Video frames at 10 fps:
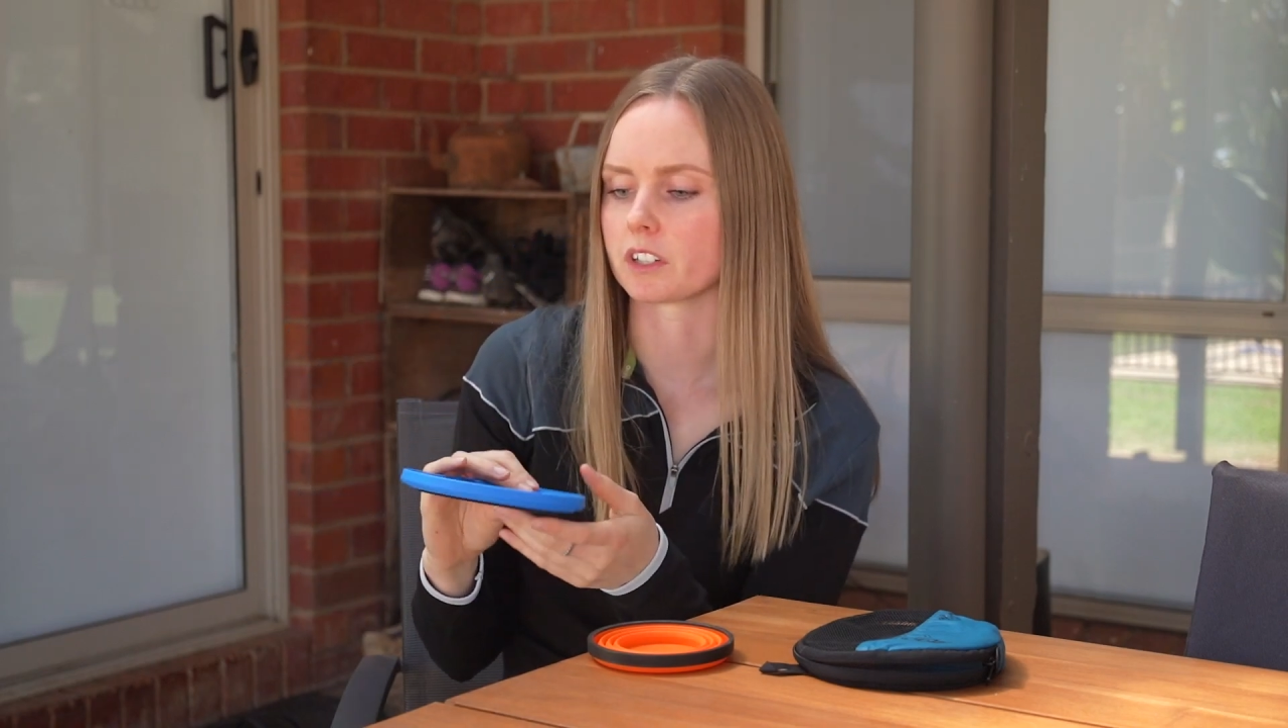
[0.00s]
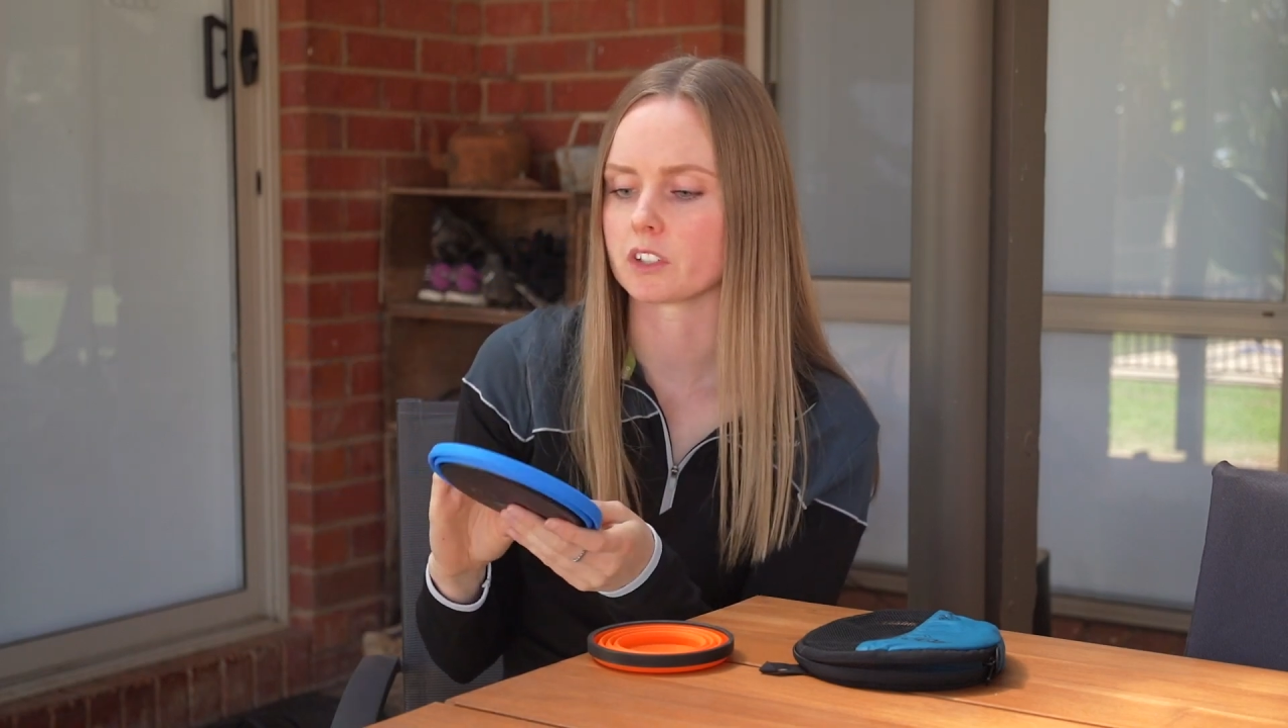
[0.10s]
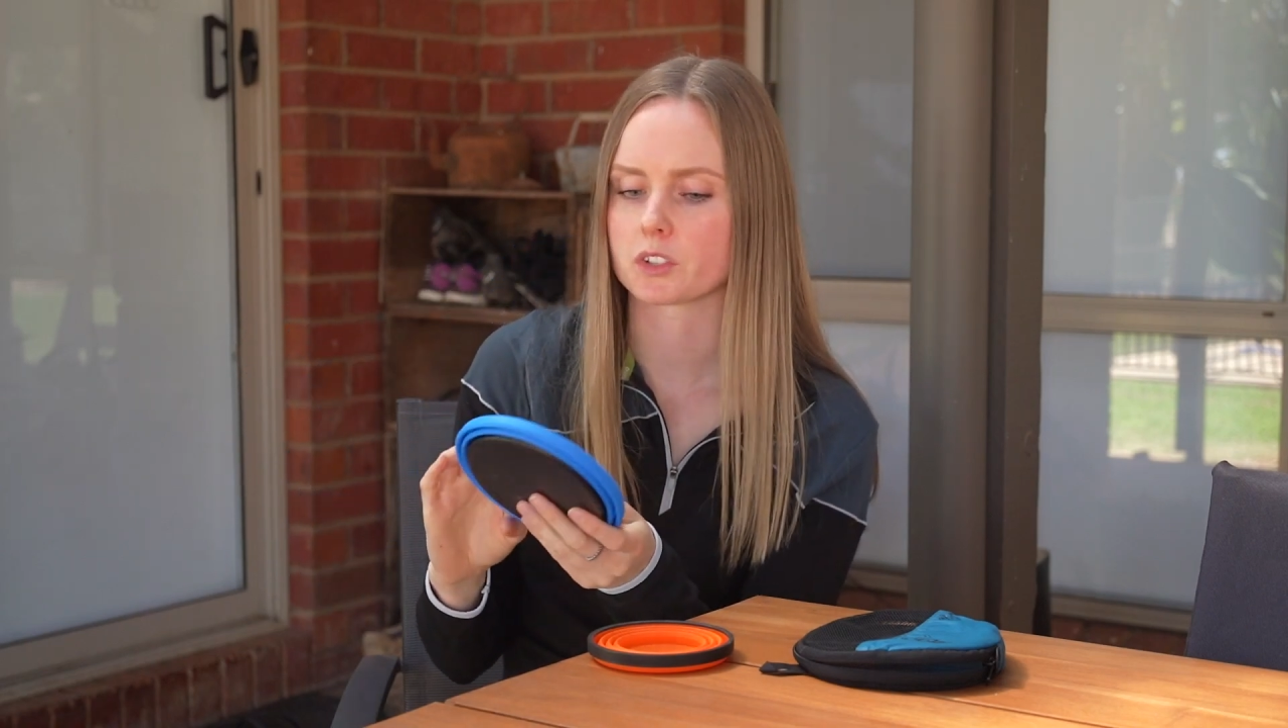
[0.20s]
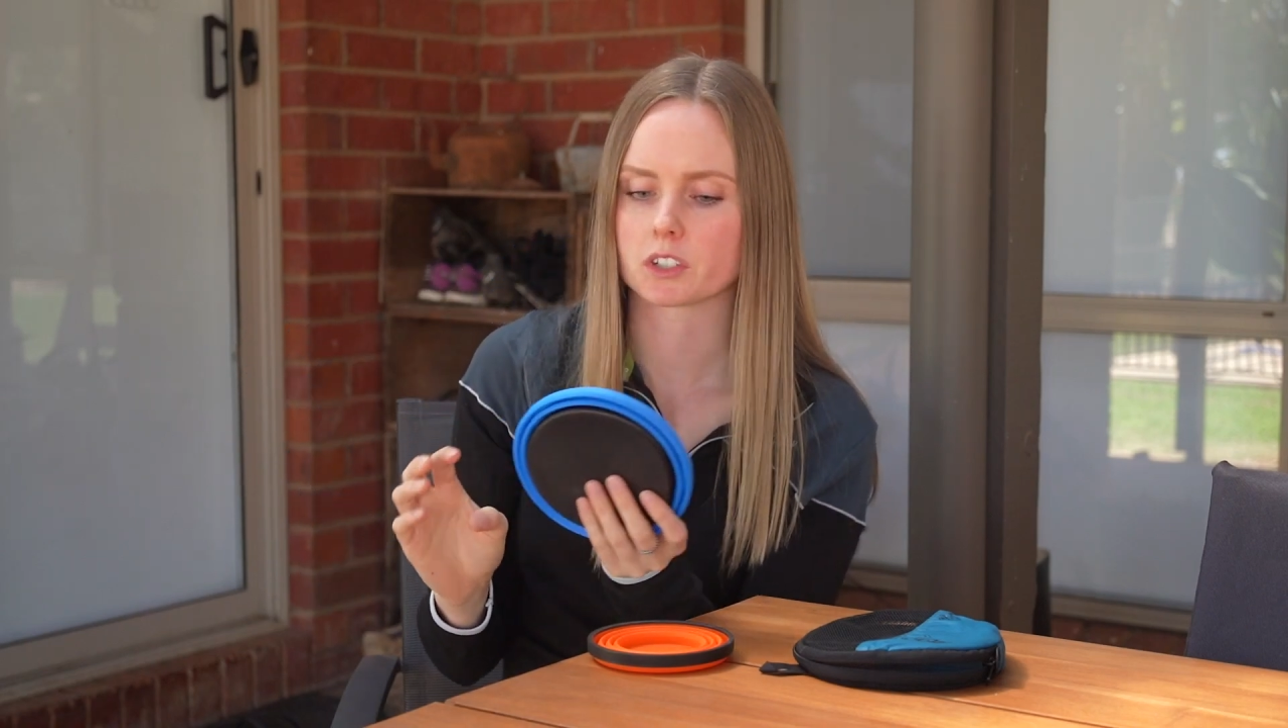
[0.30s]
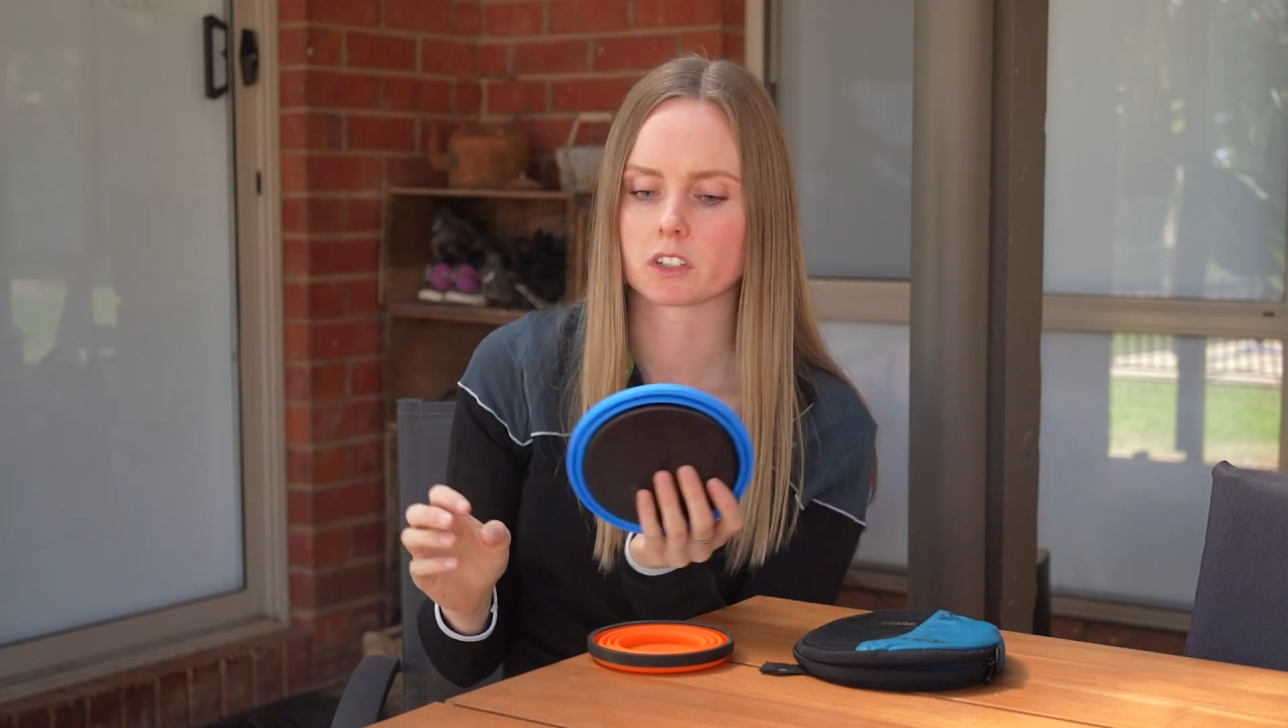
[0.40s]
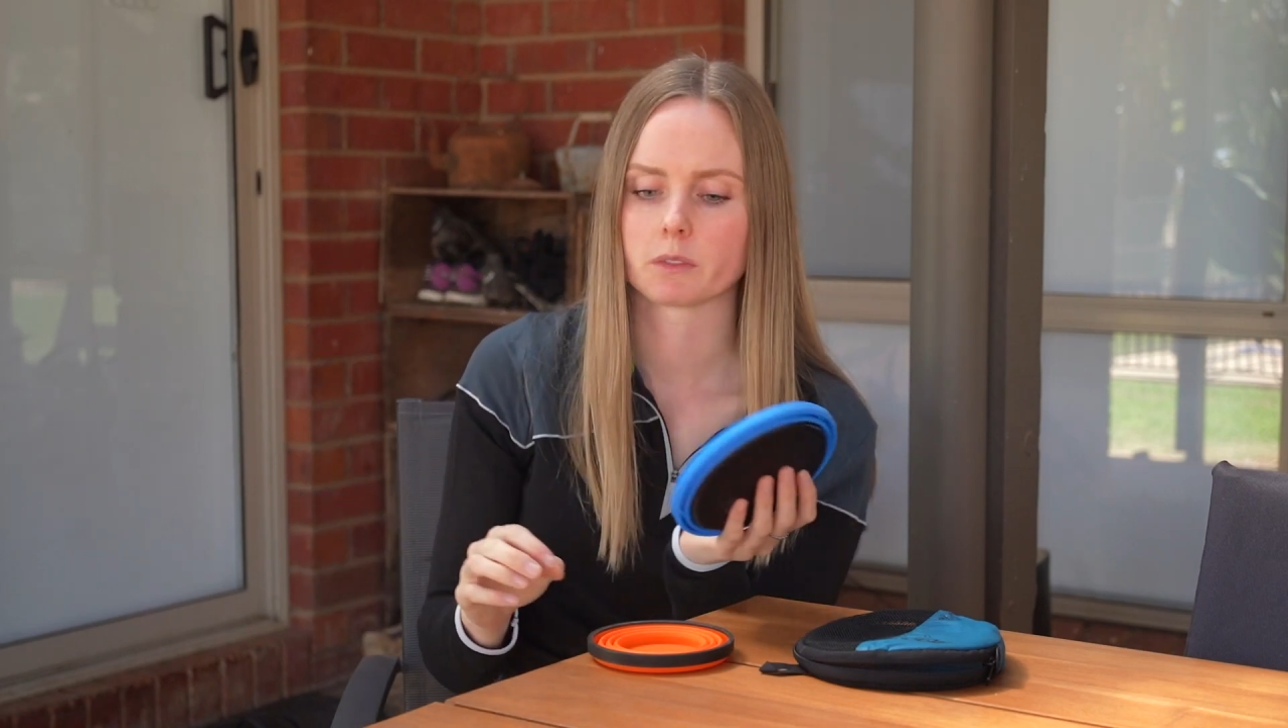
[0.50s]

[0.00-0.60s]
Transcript: an issue.